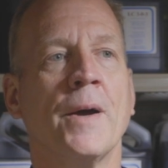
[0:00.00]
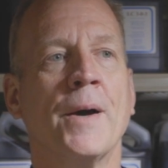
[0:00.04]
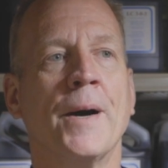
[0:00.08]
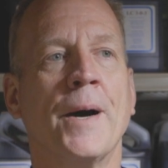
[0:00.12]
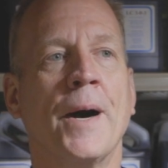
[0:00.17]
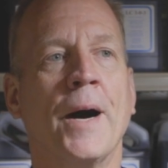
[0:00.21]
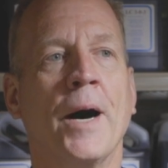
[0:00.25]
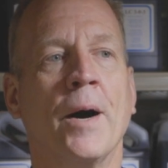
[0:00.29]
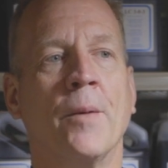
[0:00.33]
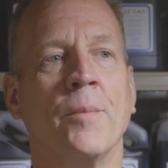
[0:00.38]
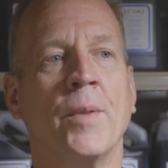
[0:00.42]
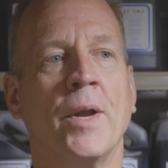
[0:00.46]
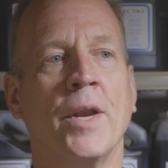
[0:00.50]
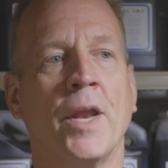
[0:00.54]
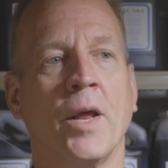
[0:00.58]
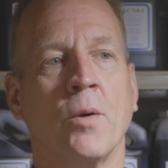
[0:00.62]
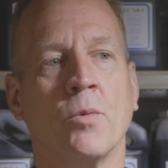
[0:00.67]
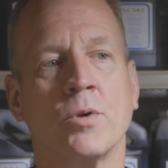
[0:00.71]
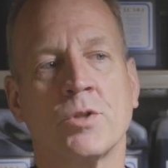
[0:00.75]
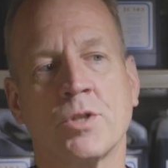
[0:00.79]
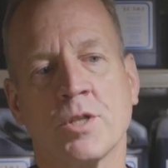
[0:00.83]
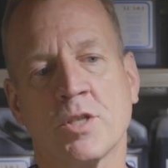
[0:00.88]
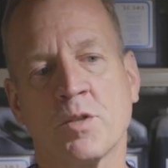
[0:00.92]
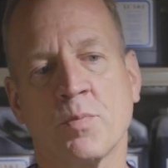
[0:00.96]
And they
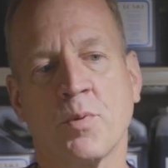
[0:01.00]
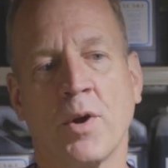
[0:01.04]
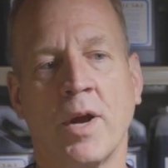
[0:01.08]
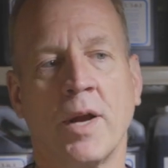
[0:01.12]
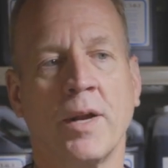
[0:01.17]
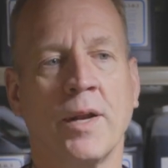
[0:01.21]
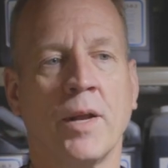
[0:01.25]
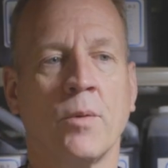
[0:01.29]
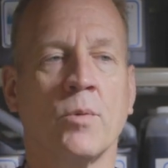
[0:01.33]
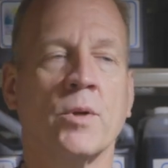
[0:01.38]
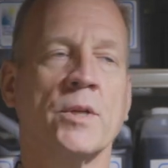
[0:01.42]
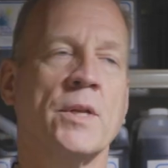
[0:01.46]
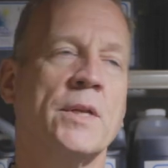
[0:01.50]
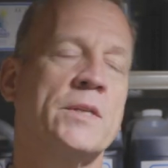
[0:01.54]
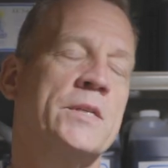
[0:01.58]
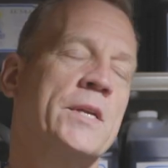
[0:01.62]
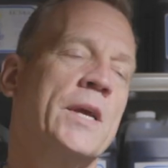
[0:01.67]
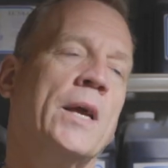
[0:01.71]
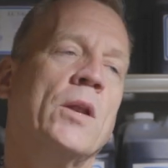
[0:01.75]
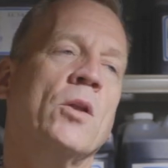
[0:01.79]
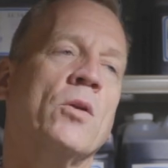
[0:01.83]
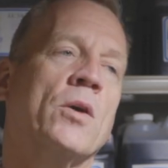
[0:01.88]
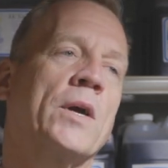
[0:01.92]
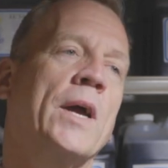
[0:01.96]
would just spray it and they would just
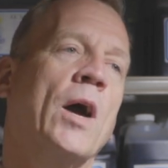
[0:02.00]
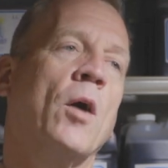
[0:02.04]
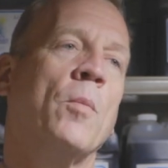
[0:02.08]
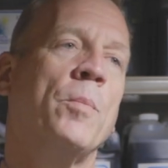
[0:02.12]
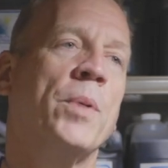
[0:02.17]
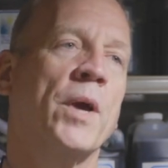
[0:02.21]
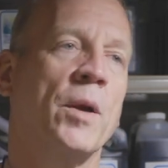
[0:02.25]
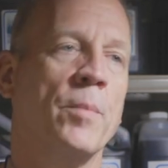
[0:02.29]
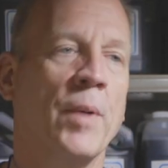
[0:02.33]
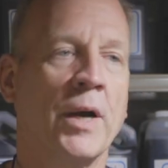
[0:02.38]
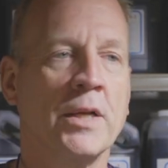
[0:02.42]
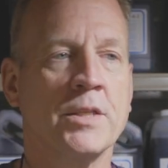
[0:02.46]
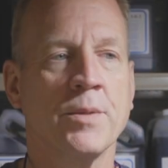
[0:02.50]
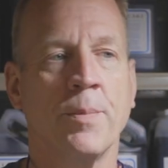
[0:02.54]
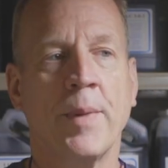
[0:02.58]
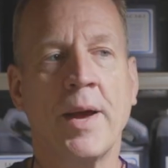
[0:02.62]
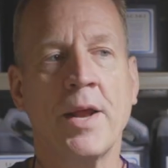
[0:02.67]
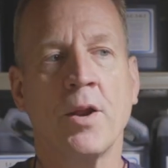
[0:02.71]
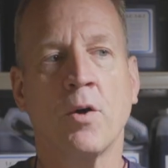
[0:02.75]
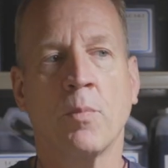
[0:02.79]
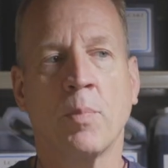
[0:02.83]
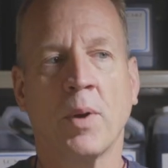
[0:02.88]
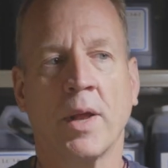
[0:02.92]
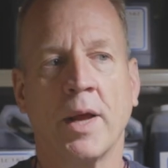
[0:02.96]
say, look how big my
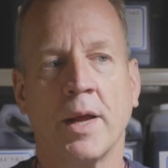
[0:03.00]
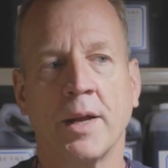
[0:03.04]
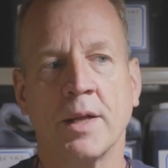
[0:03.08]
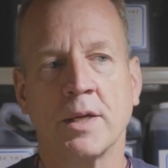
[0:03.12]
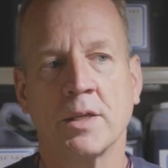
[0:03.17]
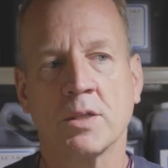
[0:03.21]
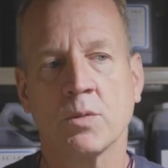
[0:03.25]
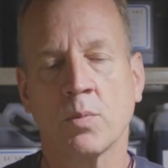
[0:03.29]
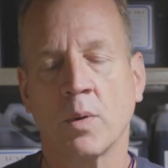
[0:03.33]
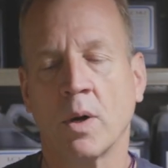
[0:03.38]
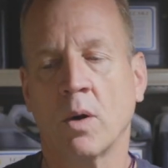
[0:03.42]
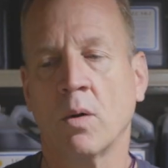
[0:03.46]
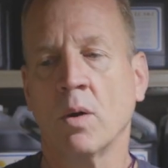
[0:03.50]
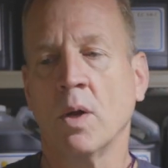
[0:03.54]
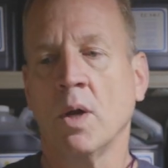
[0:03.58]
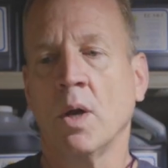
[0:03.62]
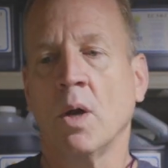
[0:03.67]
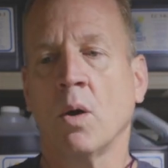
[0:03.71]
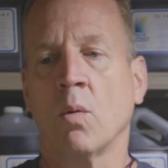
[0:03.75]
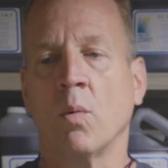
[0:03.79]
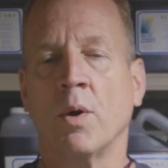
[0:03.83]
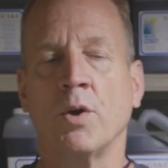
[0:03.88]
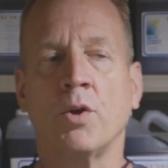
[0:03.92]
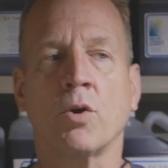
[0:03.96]
tomato plant is. Well,
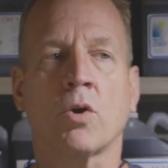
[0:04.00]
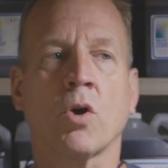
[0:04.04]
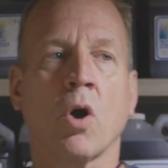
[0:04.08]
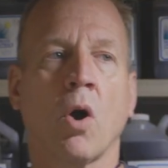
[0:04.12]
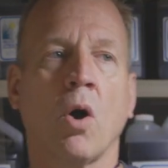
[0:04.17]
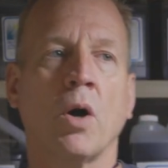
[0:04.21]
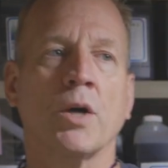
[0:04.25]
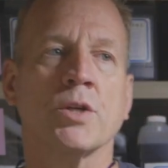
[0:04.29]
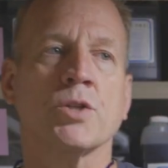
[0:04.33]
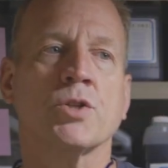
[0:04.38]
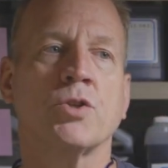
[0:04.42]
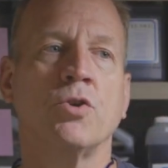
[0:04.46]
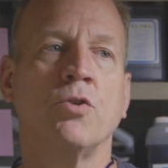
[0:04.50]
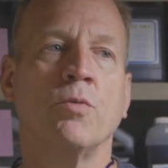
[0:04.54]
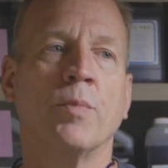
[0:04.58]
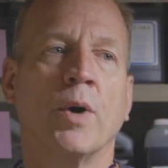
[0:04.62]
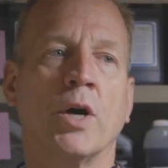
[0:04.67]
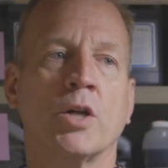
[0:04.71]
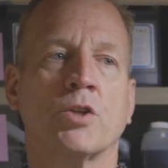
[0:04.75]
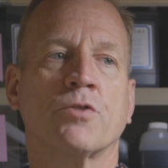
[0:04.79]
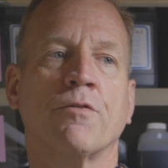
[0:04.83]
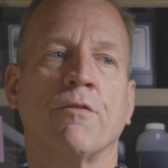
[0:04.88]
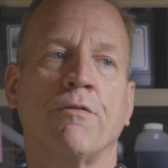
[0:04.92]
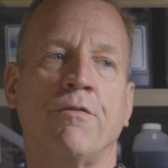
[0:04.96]
when you cause too
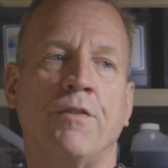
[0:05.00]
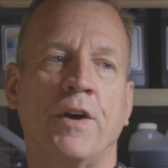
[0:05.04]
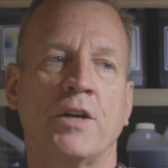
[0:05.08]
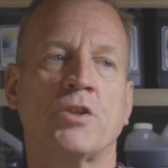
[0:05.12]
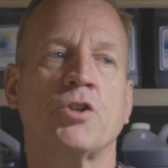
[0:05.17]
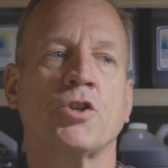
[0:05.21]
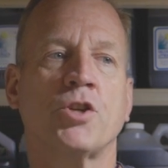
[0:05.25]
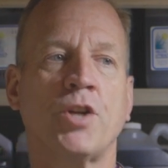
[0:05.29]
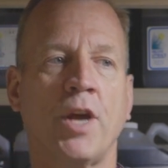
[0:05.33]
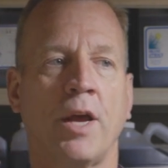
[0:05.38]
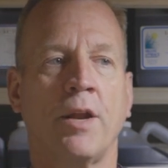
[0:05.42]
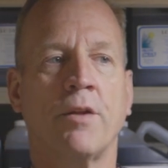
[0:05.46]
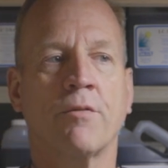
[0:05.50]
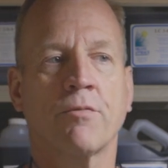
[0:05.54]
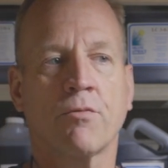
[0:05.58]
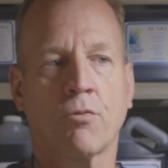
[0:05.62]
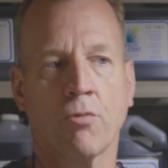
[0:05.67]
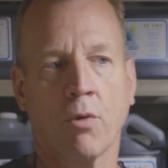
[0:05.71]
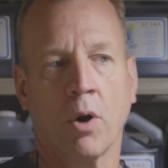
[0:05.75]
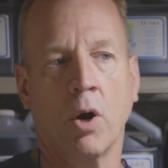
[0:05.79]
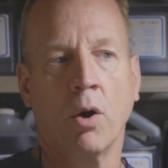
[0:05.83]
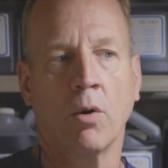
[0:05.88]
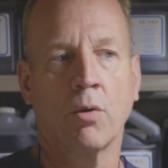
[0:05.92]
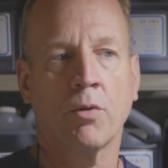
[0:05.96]
much vegetative
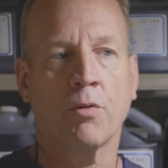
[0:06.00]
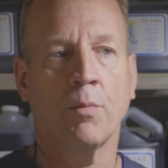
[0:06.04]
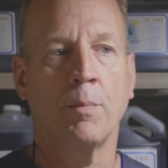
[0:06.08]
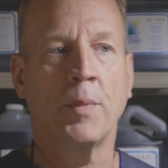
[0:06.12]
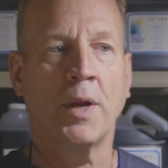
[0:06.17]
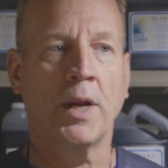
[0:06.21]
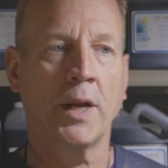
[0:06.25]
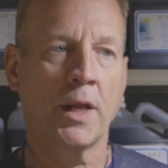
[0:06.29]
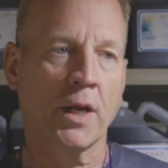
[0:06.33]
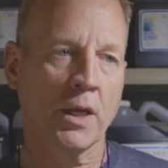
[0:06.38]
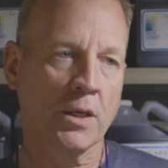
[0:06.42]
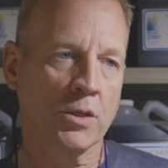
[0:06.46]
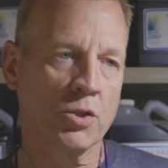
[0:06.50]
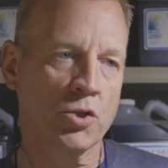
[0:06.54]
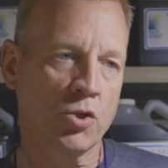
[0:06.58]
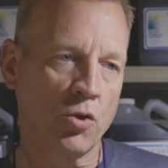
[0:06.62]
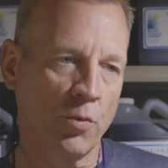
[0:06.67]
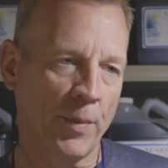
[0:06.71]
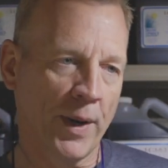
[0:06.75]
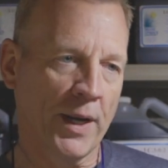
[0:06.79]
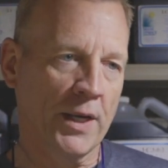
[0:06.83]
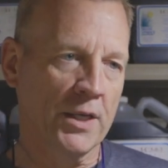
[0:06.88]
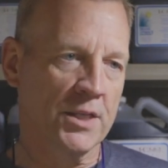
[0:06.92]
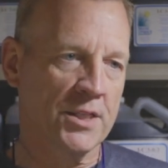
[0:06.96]
growth, meaning
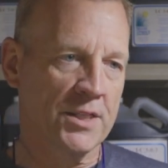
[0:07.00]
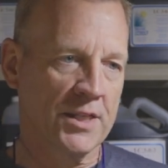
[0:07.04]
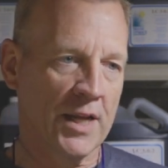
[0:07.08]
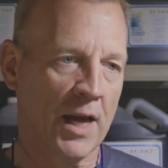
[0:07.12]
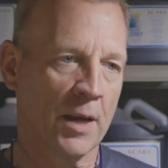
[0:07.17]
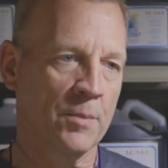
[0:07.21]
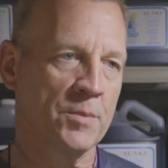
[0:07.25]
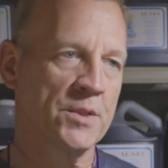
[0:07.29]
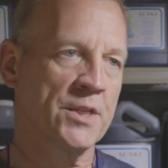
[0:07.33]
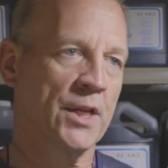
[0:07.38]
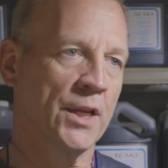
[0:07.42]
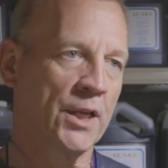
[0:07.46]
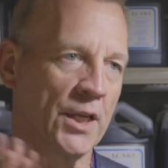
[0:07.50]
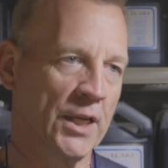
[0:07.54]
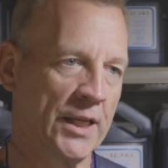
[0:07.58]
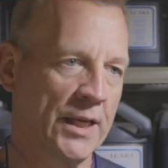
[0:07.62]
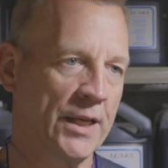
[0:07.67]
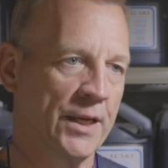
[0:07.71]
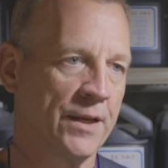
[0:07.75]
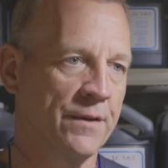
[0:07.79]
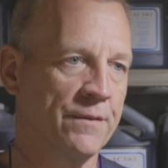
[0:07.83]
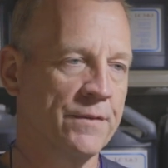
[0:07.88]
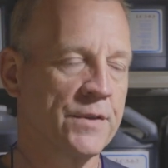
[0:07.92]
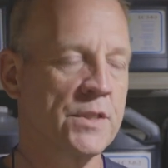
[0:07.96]
too many stems and
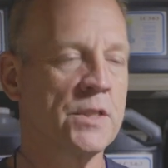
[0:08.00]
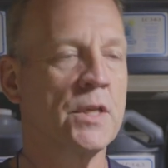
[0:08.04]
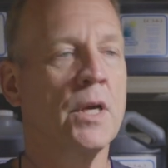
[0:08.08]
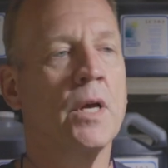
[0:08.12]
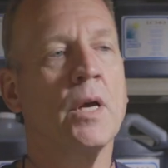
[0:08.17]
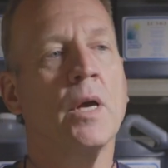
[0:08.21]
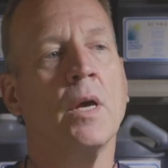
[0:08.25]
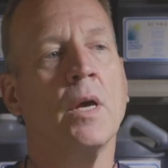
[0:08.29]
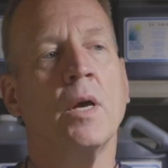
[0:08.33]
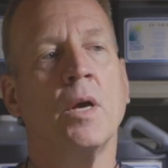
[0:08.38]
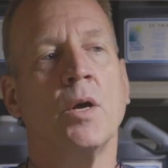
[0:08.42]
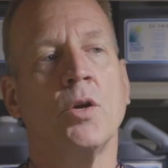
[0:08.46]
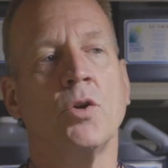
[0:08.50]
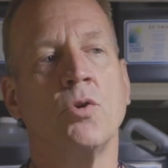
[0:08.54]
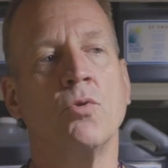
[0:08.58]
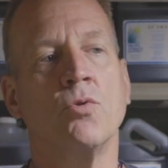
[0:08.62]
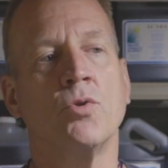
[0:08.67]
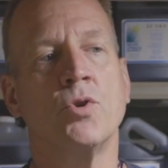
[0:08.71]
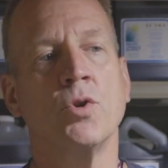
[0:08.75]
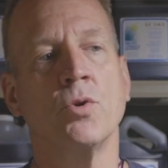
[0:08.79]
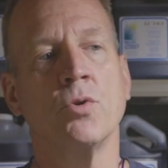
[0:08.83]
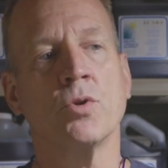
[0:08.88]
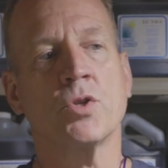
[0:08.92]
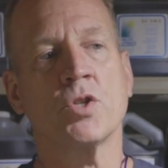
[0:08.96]
leaves, you
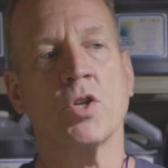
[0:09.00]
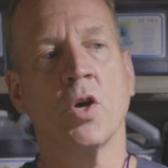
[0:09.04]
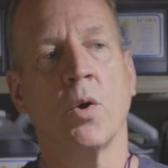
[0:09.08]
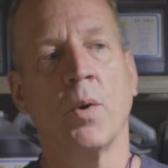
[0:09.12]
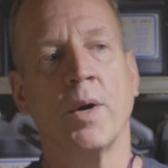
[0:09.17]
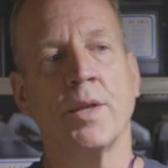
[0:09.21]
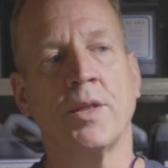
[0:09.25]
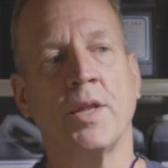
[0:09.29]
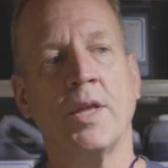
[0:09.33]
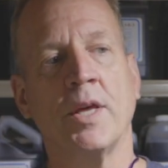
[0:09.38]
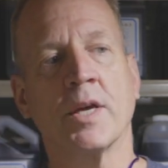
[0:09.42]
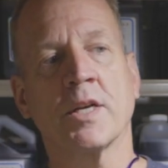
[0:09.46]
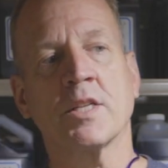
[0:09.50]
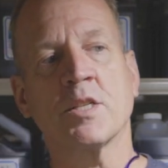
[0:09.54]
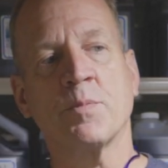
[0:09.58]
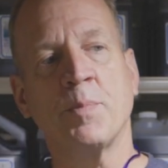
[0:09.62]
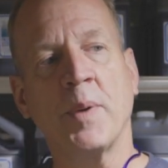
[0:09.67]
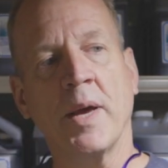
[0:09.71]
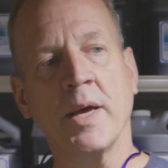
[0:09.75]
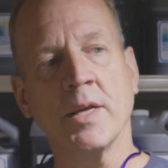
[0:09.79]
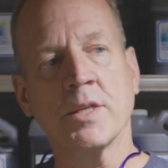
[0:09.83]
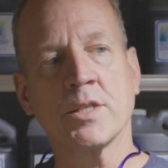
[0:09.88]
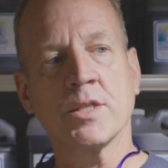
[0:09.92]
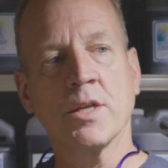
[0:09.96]
do so at the
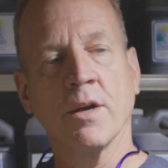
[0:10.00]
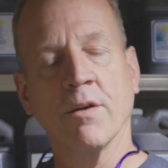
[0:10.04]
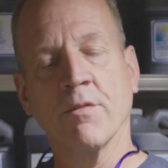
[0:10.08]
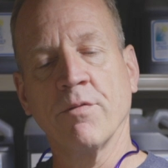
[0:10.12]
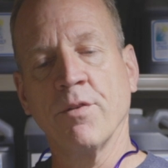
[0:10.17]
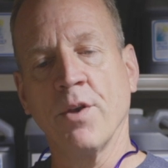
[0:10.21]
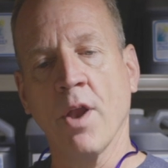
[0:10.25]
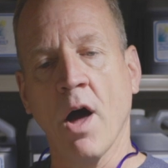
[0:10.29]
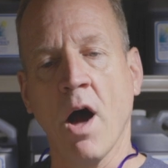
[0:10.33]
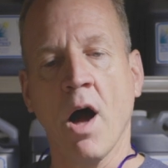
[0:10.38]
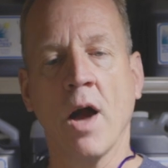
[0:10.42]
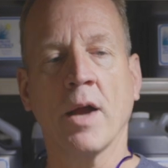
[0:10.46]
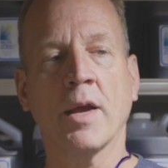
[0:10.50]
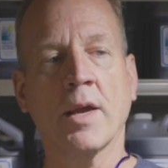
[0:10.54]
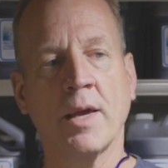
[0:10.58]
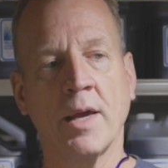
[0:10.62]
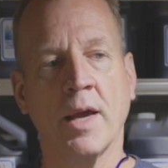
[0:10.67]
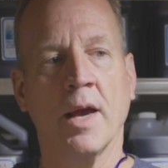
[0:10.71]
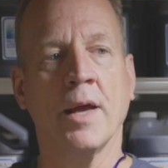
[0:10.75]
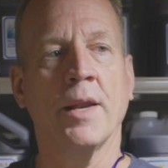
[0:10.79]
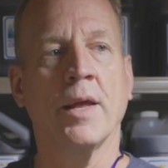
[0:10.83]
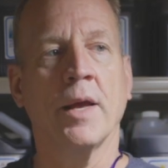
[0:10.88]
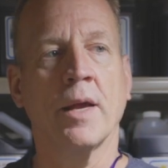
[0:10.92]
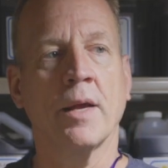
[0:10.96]
expense of not
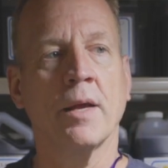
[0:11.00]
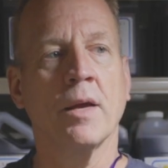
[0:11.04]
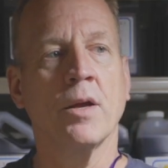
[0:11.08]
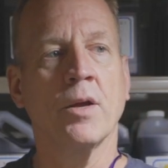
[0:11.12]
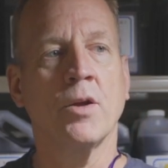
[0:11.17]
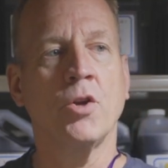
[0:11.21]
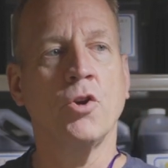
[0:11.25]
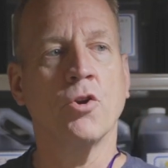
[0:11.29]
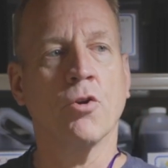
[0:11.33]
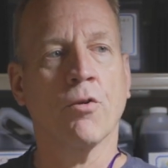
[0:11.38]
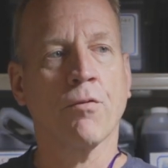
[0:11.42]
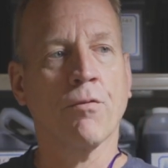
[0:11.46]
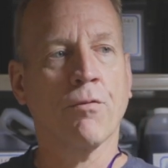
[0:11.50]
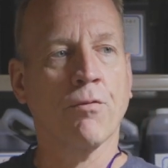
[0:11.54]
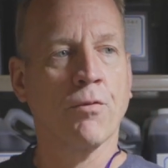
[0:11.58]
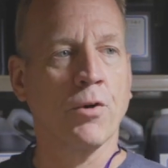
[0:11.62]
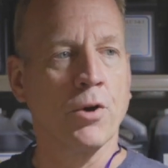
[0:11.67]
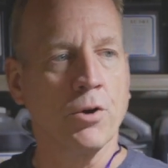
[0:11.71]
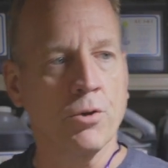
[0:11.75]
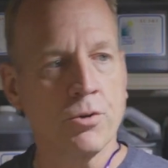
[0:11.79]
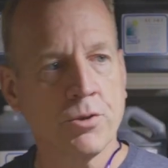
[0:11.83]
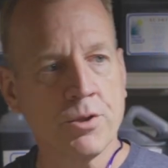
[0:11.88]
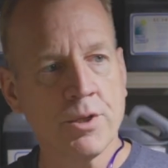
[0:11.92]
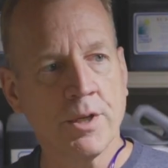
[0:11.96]
getting your
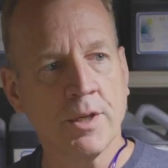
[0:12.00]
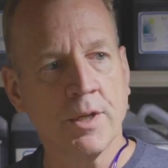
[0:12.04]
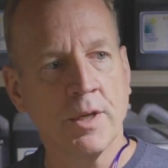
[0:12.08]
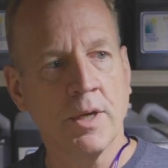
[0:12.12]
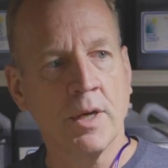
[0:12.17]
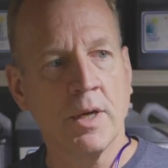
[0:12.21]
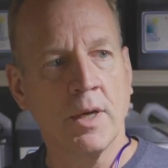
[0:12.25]
fruit,